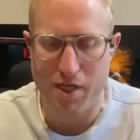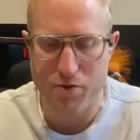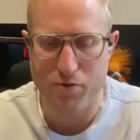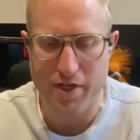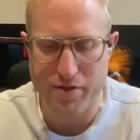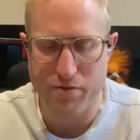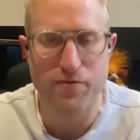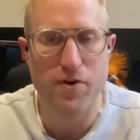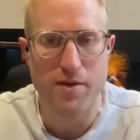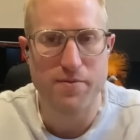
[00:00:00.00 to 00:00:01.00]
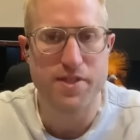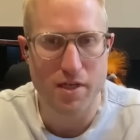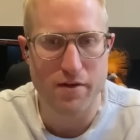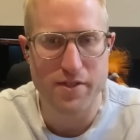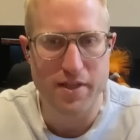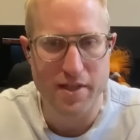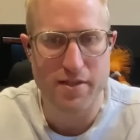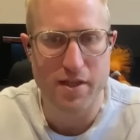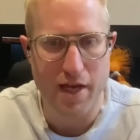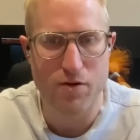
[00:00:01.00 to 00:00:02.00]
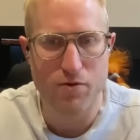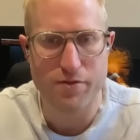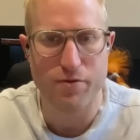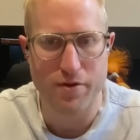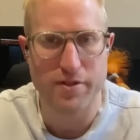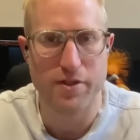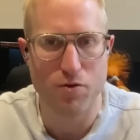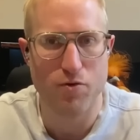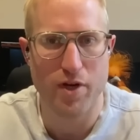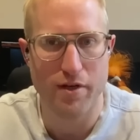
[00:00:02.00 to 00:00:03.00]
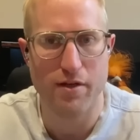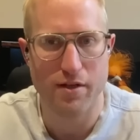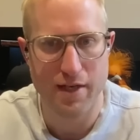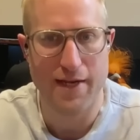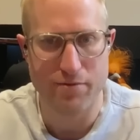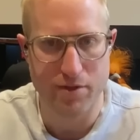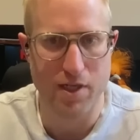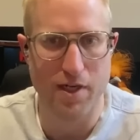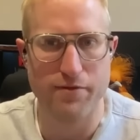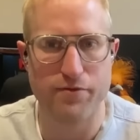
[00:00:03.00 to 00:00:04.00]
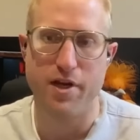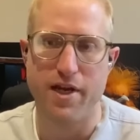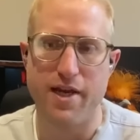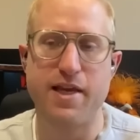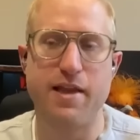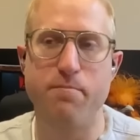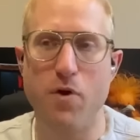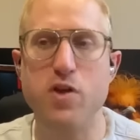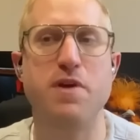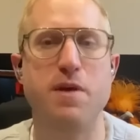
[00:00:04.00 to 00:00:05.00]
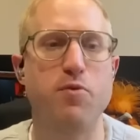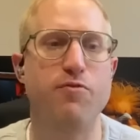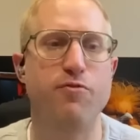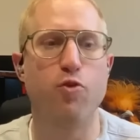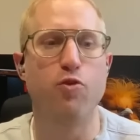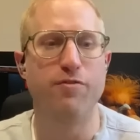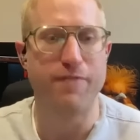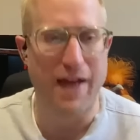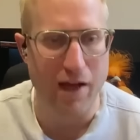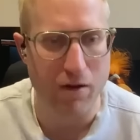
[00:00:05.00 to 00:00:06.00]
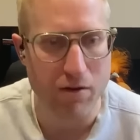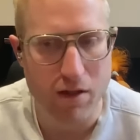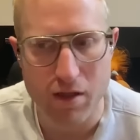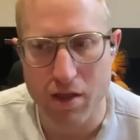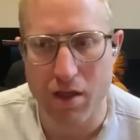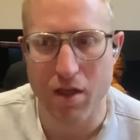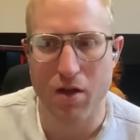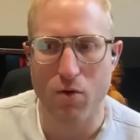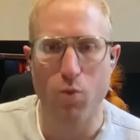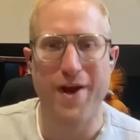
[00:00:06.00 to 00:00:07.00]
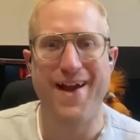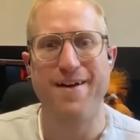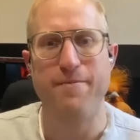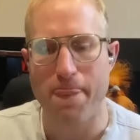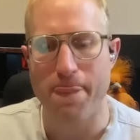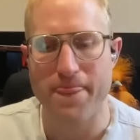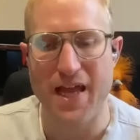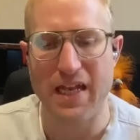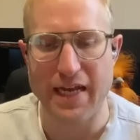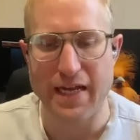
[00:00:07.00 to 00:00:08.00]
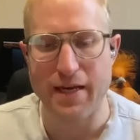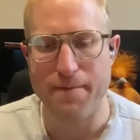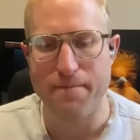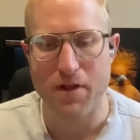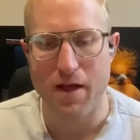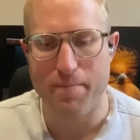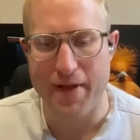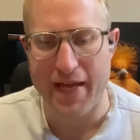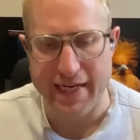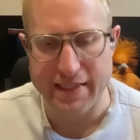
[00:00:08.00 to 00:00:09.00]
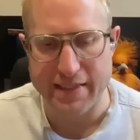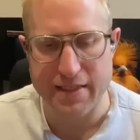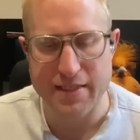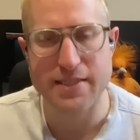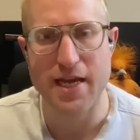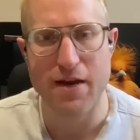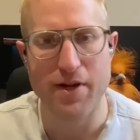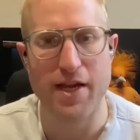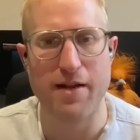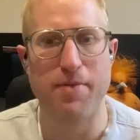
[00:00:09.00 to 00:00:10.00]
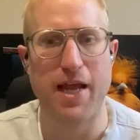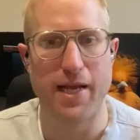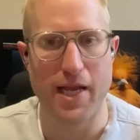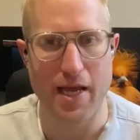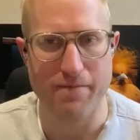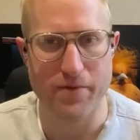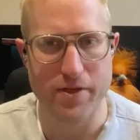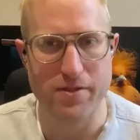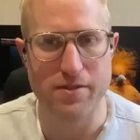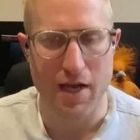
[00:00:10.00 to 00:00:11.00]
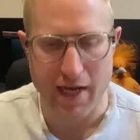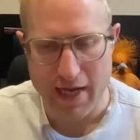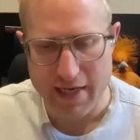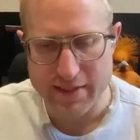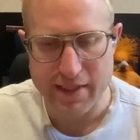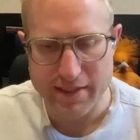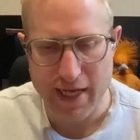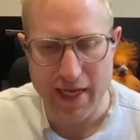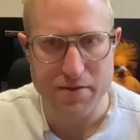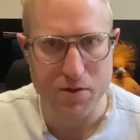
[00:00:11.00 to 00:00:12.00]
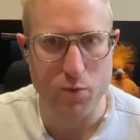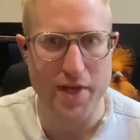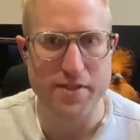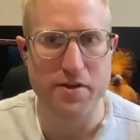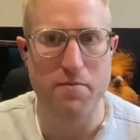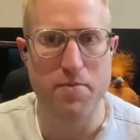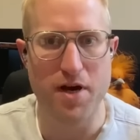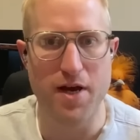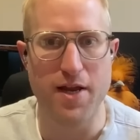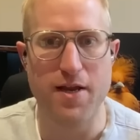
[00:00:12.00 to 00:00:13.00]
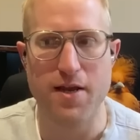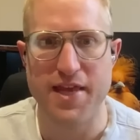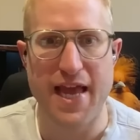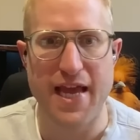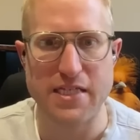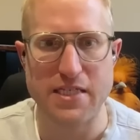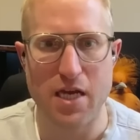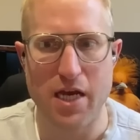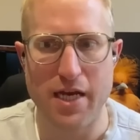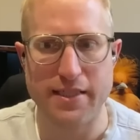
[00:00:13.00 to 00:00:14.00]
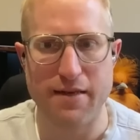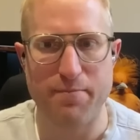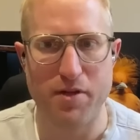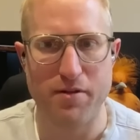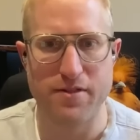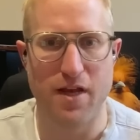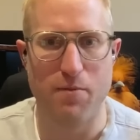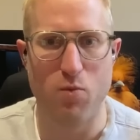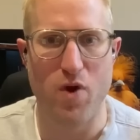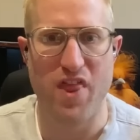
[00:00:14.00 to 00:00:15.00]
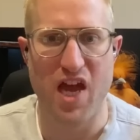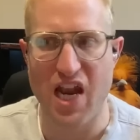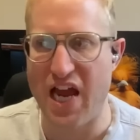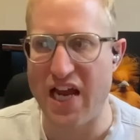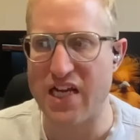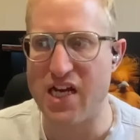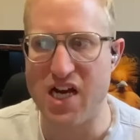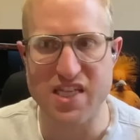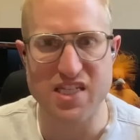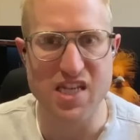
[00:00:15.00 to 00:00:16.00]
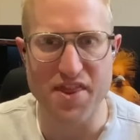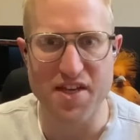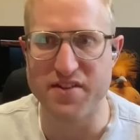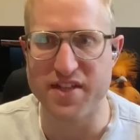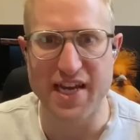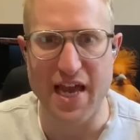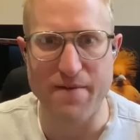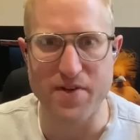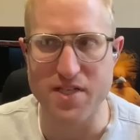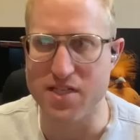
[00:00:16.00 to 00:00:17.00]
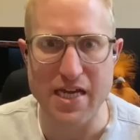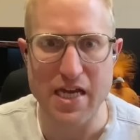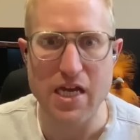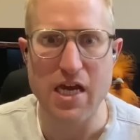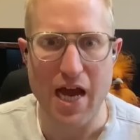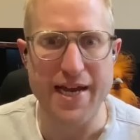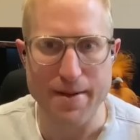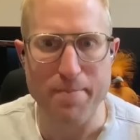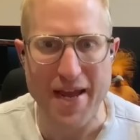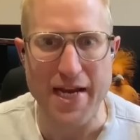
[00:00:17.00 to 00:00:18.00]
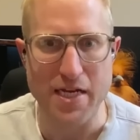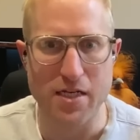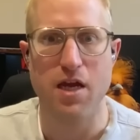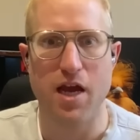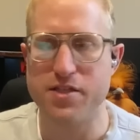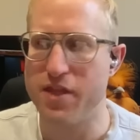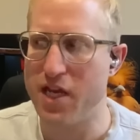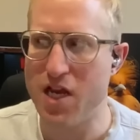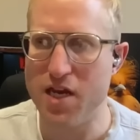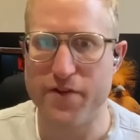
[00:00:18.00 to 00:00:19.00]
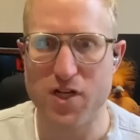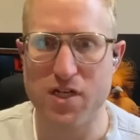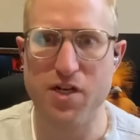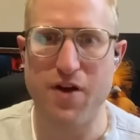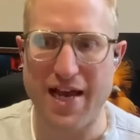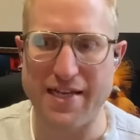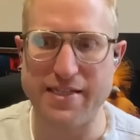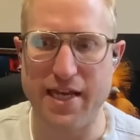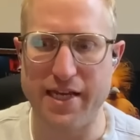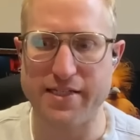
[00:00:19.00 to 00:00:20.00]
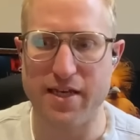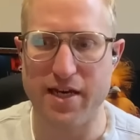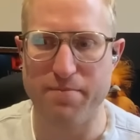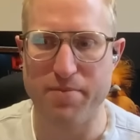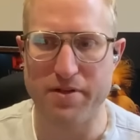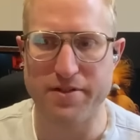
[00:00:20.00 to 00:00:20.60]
careers will find themselves at this like crossroads that you're in later in life. He said, most people fall foul where they're like a painter staring at a blank canvas. And as the days or the weeks go by, the anxiety builds up where they're like, there's nothing on the canvas. I need to paint. And so they kind of, as the anxiety builds